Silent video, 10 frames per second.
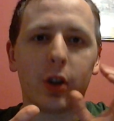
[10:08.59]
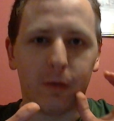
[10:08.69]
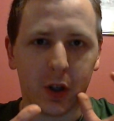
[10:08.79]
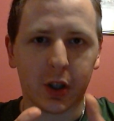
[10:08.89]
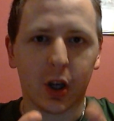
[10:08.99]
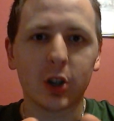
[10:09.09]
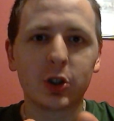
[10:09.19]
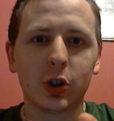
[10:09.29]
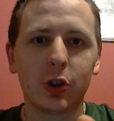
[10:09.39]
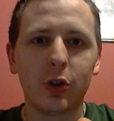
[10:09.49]
versus
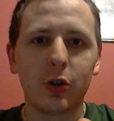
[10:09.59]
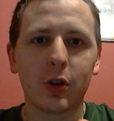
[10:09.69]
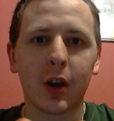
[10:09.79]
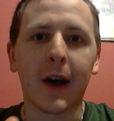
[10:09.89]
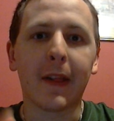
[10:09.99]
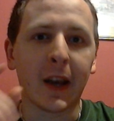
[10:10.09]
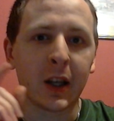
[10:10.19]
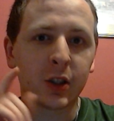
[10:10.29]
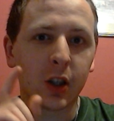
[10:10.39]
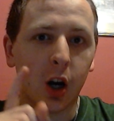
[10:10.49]
R-Truth. Thanks to